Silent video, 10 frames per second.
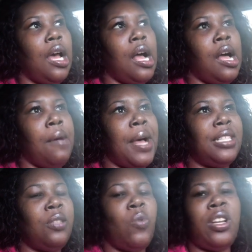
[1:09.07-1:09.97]
I
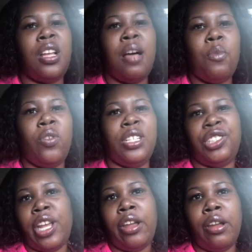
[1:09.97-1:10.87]
just wanted to come on and
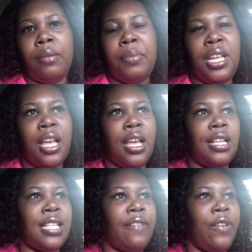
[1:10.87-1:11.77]
share it
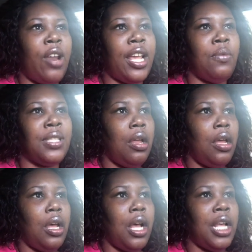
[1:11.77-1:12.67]
because I felt like it was
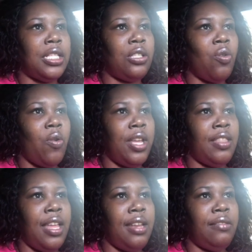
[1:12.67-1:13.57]
a story
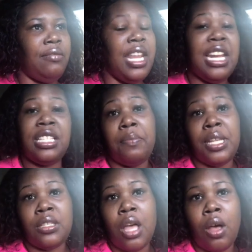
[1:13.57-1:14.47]
that needed to
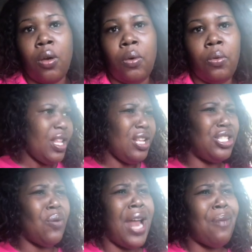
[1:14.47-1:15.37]
be told.
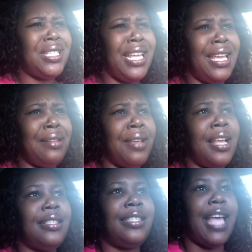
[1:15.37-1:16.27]
So when I was in
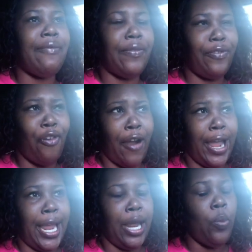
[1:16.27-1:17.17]
7th
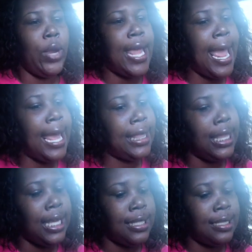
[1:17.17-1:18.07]
grade, we had
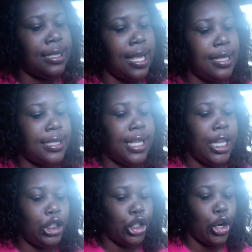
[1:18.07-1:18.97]
this
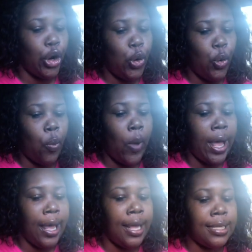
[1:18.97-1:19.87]
teacher who
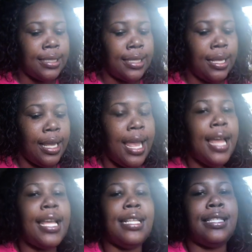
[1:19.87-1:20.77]
was
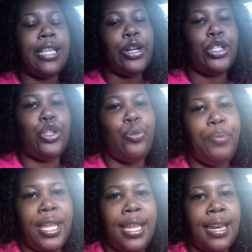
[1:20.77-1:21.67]
considered to
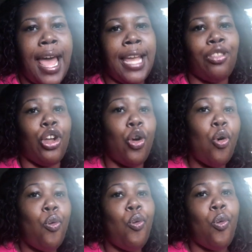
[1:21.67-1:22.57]
be like the
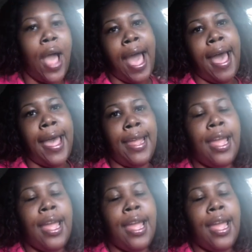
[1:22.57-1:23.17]
cool guy.